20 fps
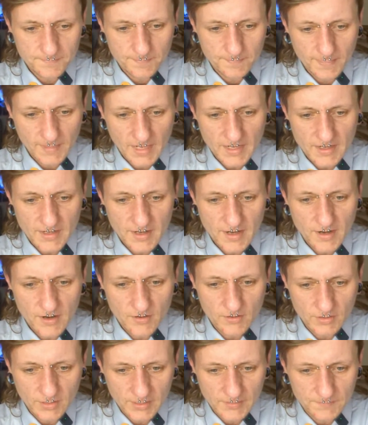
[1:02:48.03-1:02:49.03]
And now,
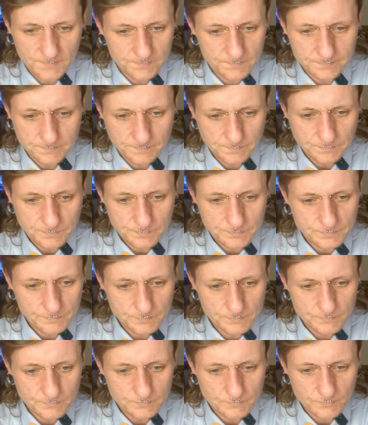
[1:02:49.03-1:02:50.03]
like,
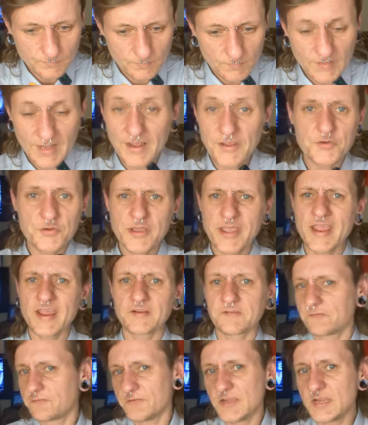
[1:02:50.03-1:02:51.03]
now you
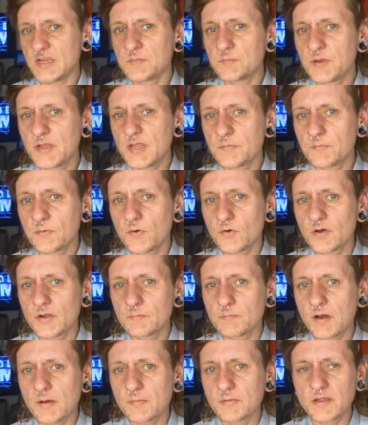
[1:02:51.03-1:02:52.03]
can't feed people in
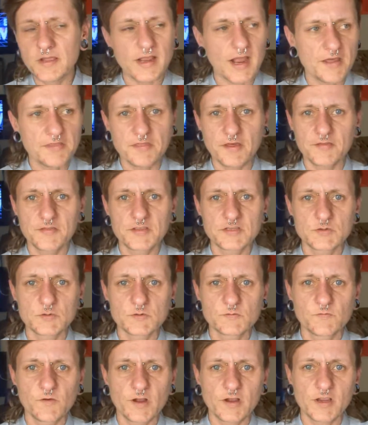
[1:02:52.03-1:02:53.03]
public. I thought this
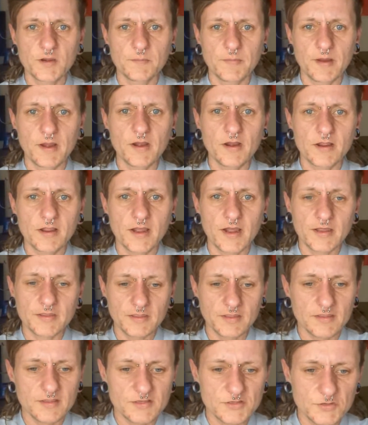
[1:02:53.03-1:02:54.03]
was fucking America. I
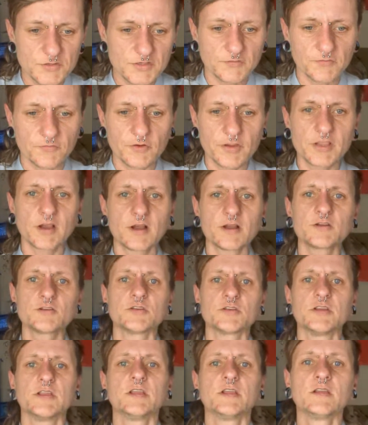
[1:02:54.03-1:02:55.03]
thought this was a free
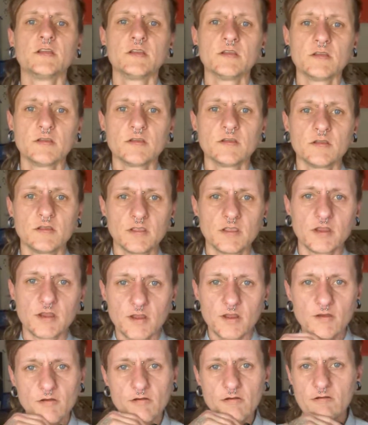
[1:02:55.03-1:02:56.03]
country. You
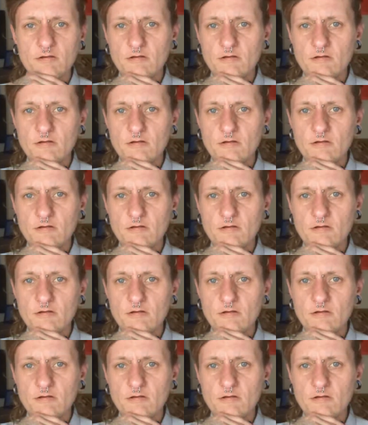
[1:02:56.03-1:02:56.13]
know?